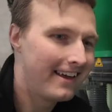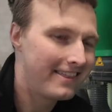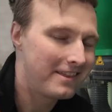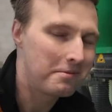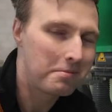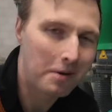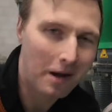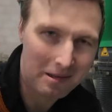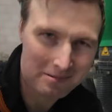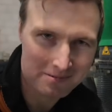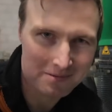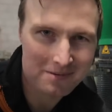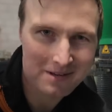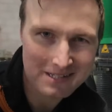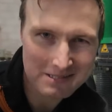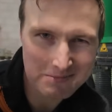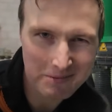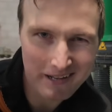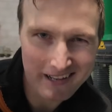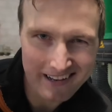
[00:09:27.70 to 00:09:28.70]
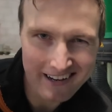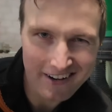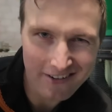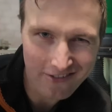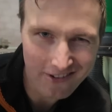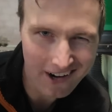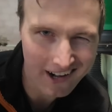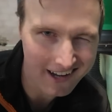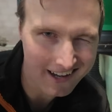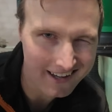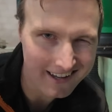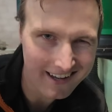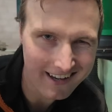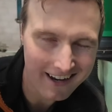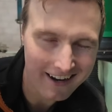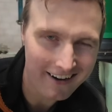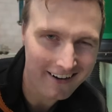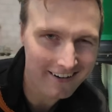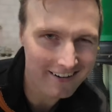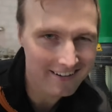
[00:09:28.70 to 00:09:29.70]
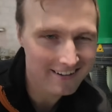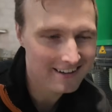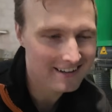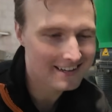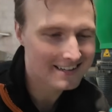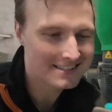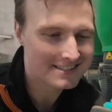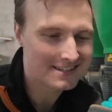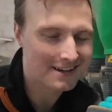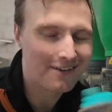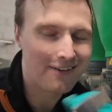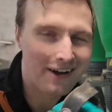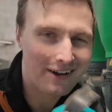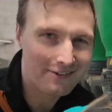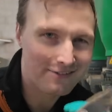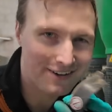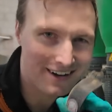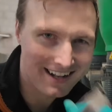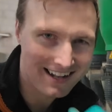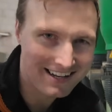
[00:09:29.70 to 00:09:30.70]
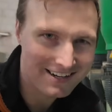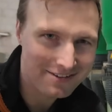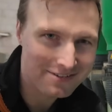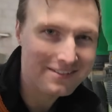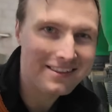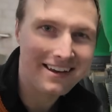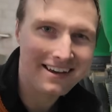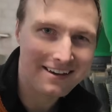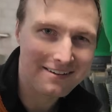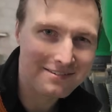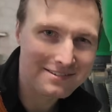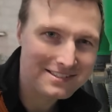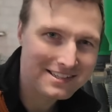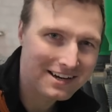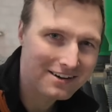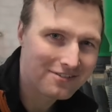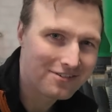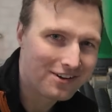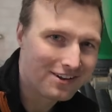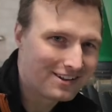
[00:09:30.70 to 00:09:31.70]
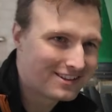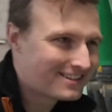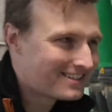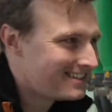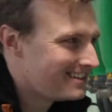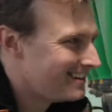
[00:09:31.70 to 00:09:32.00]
the problem has been here for like a year, so I really don't think it was their fault.